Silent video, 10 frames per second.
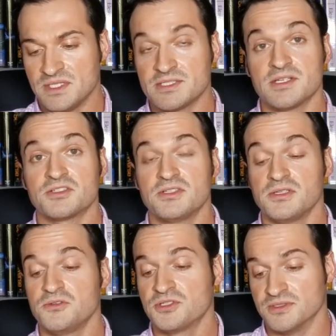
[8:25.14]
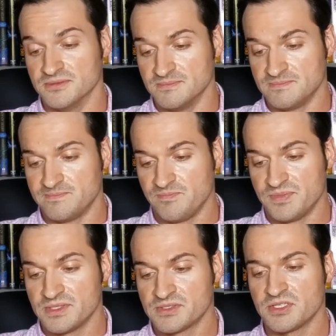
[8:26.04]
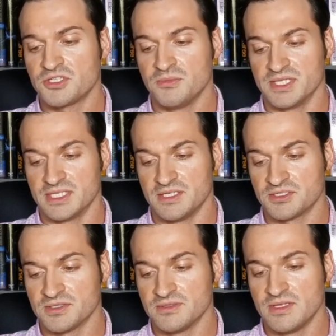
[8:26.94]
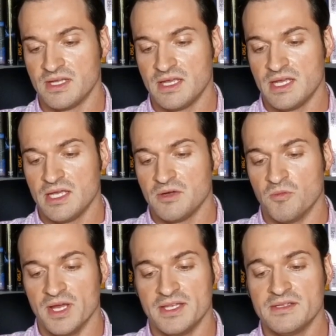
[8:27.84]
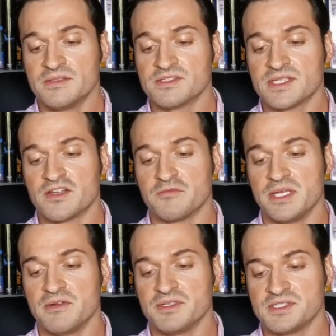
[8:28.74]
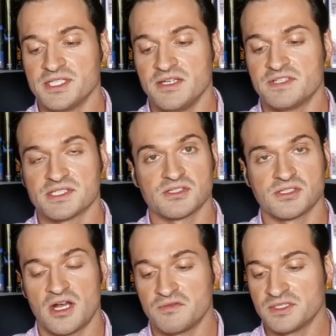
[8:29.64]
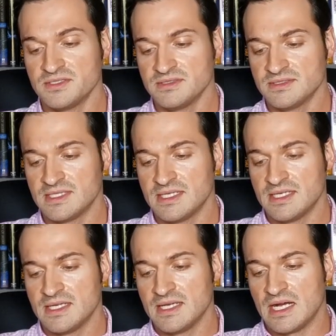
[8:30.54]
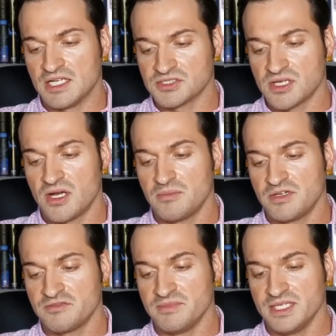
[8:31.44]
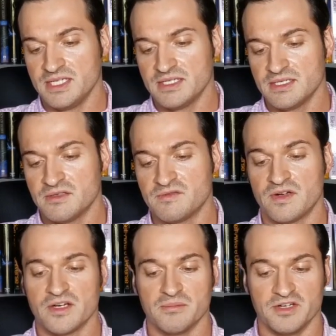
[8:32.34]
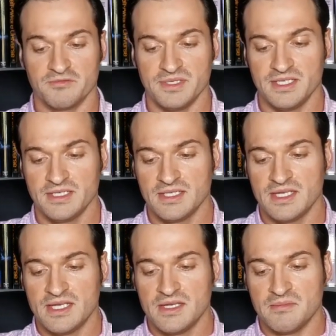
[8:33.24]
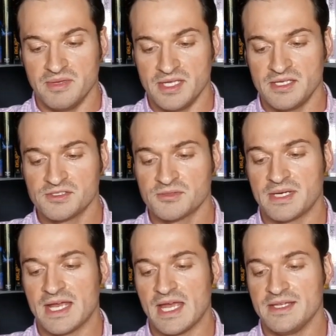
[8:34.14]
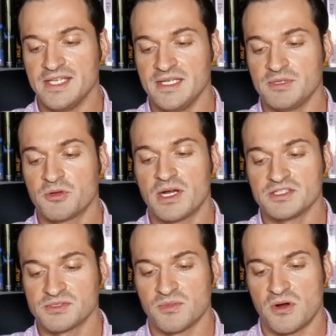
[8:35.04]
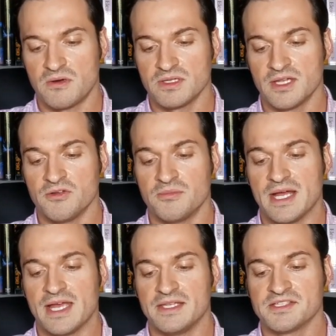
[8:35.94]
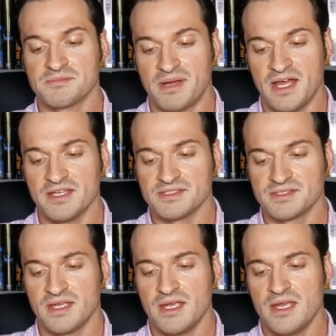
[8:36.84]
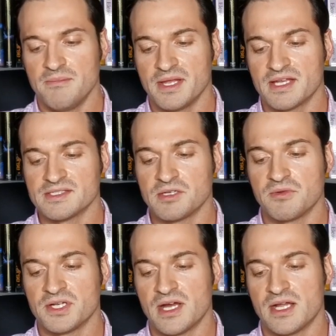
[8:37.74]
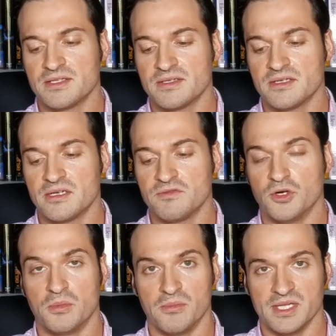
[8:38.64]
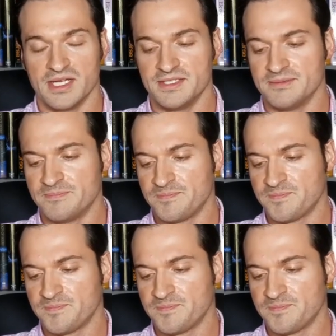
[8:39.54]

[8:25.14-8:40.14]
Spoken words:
Such delusion, such humiliation, when, instead of being received as a sovereign, I saw above me, far above me, beings whom I had deemed quite small and whom I had despised because they were not of noble blood.